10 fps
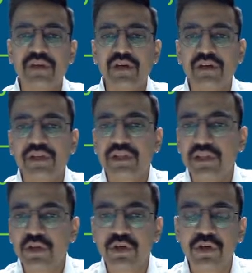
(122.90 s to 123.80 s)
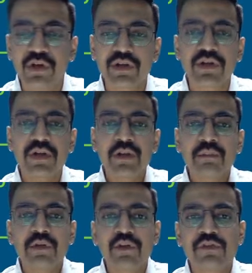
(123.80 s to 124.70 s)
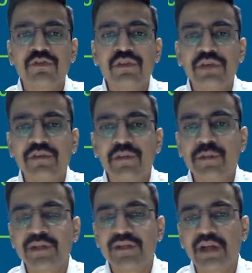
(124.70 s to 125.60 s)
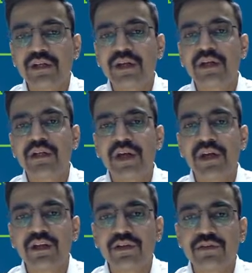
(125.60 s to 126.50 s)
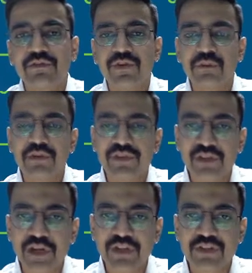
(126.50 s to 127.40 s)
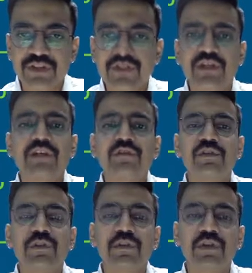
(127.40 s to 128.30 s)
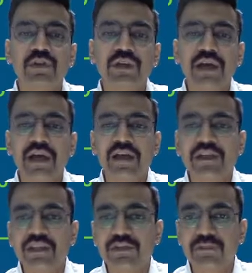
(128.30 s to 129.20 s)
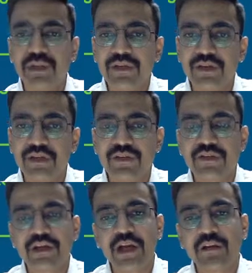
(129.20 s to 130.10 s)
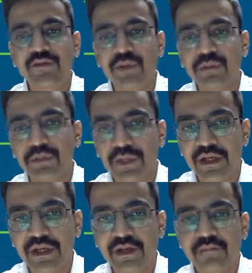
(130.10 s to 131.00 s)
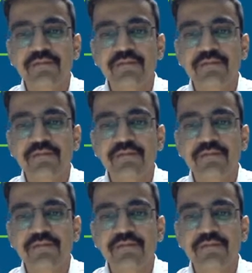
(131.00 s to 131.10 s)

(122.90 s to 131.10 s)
are clear or not, because we will be starting right from the scratch, right? We will be looking at these basics right from the beginning.